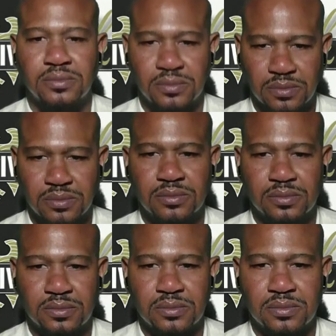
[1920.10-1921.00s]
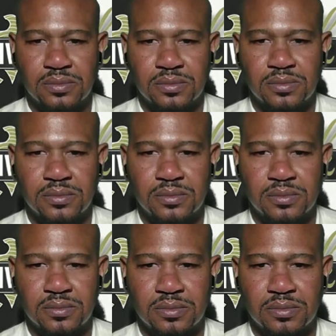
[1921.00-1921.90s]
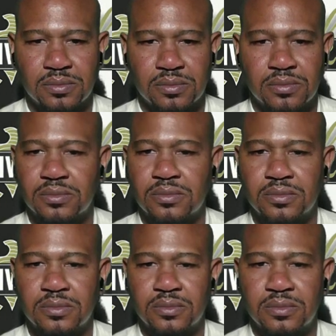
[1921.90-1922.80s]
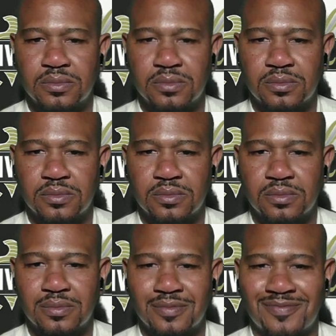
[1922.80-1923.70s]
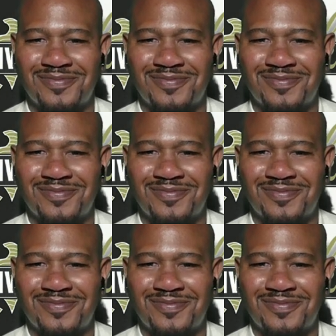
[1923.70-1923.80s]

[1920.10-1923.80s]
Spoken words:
(silent)